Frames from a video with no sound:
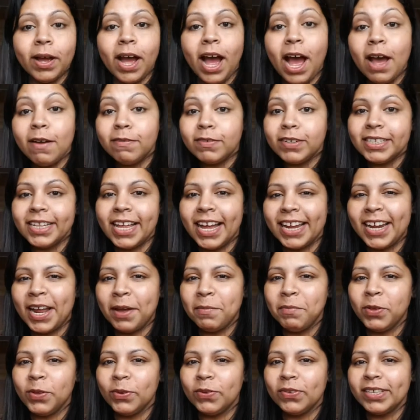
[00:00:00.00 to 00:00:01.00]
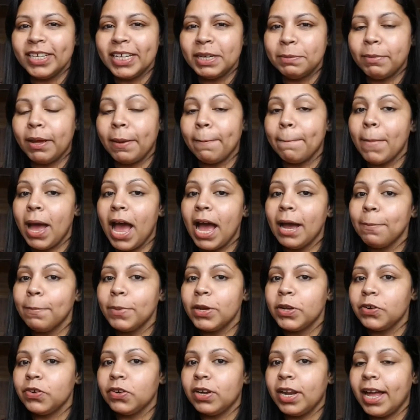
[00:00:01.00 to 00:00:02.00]
After that, I'm using my MAC
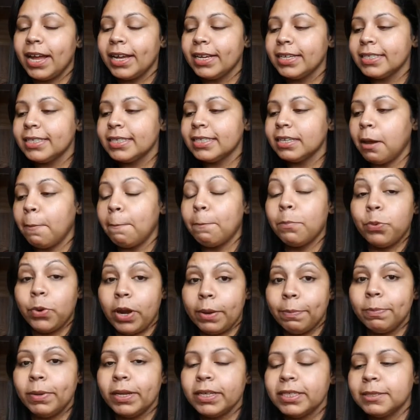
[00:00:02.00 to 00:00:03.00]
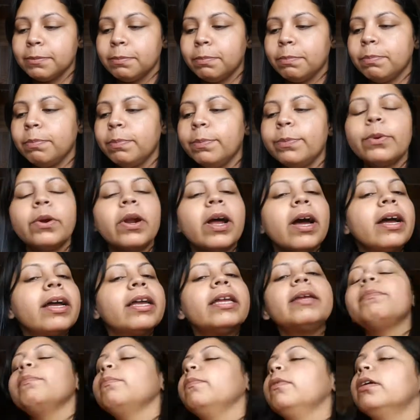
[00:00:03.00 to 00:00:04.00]
Mineralize Prep Plus
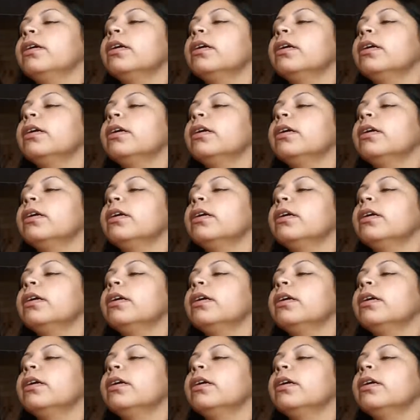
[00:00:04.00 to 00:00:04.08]
Prime.